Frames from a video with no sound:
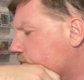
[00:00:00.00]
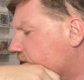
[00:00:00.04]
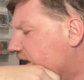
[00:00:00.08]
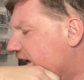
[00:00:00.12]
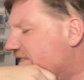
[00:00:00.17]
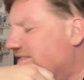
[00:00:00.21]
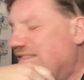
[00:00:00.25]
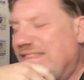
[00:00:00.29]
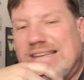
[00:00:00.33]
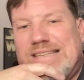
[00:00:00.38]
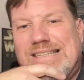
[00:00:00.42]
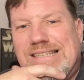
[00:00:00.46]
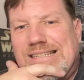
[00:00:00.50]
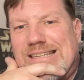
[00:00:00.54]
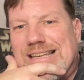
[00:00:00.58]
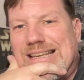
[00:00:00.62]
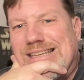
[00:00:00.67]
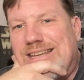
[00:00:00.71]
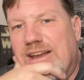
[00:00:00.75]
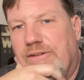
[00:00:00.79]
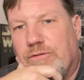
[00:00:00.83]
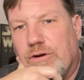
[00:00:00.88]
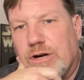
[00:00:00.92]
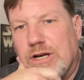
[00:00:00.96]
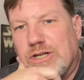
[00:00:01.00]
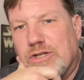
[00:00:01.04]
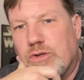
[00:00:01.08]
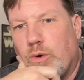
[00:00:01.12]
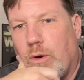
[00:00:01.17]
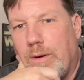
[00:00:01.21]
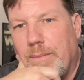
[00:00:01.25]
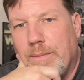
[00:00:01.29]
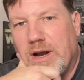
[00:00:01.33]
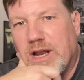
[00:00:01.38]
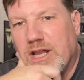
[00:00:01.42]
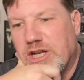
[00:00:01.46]
This is a different
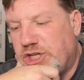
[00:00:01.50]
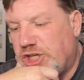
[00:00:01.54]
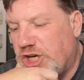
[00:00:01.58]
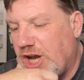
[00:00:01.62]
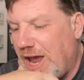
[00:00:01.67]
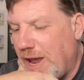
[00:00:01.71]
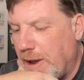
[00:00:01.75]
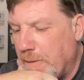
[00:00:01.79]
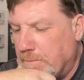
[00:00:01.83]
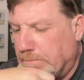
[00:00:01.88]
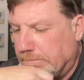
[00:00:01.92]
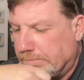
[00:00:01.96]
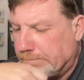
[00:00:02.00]
assortment of J.